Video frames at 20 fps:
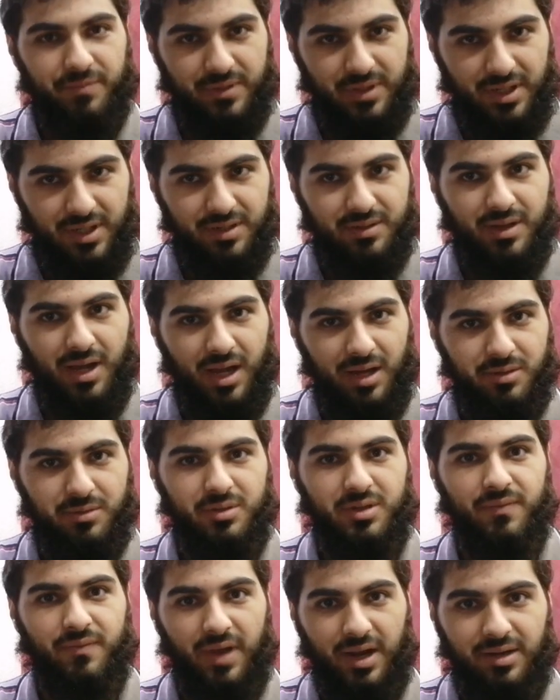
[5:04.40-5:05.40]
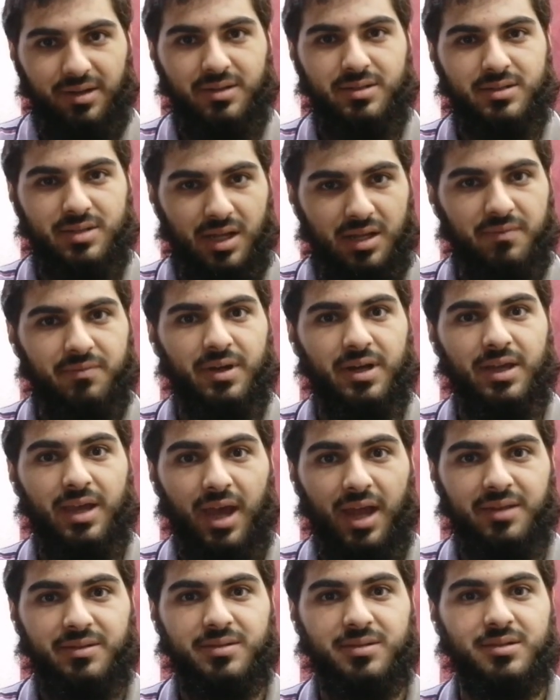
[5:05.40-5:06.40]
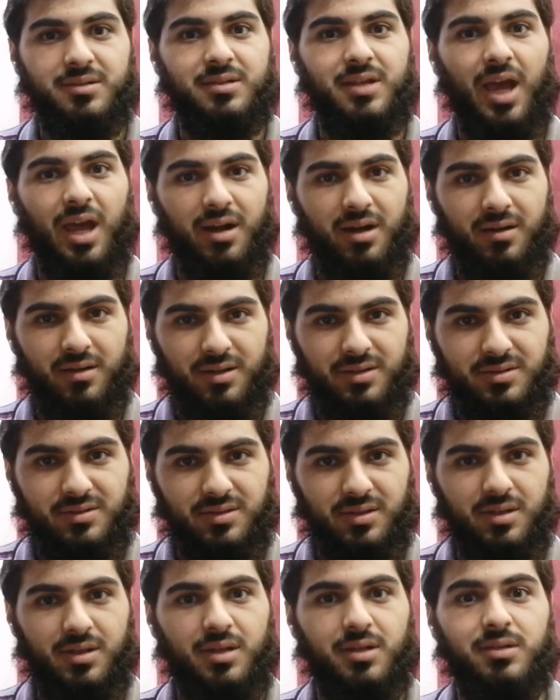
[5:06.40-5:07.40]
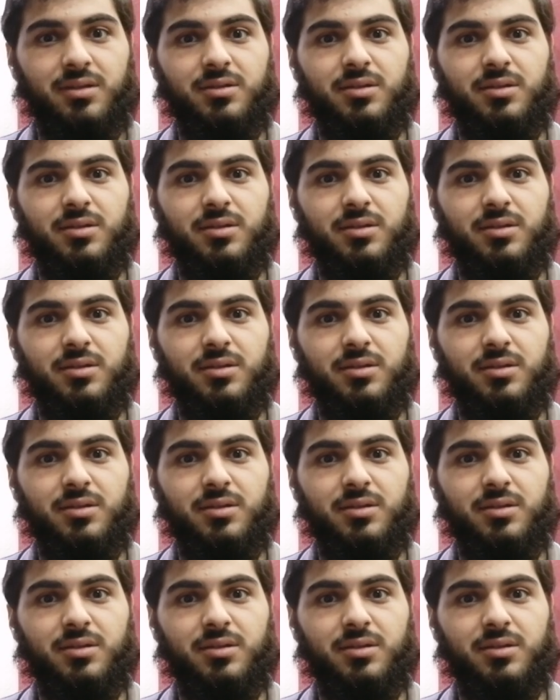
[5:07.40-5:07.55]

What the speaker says: every right to defend itself against terrorists.